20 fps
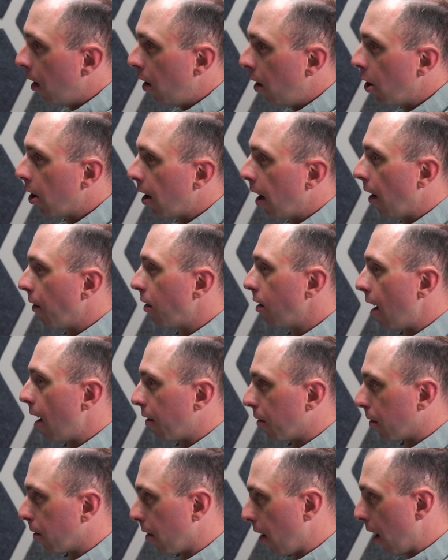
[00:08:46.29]
you're going to have the
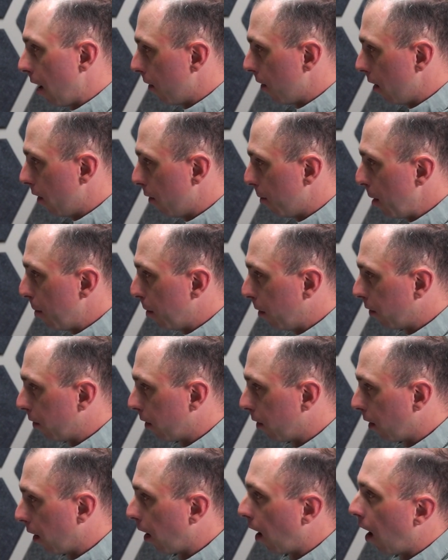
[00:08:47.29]
natural gravity of people
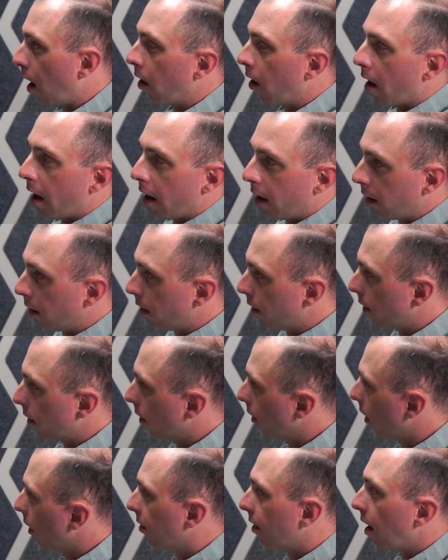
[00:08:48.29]
just like, all right,
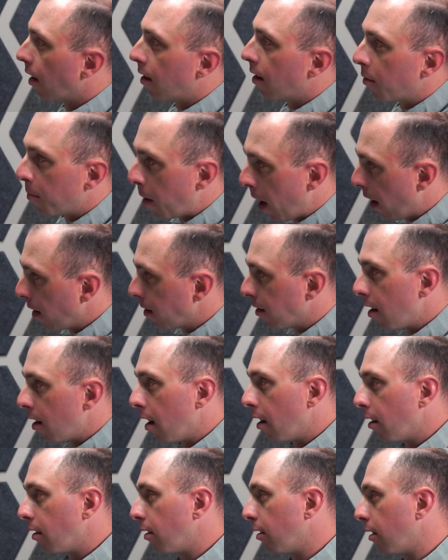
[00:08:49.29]
let's get this past
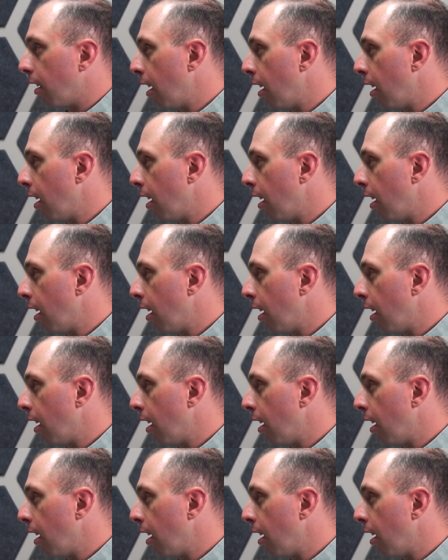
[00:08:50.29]
us.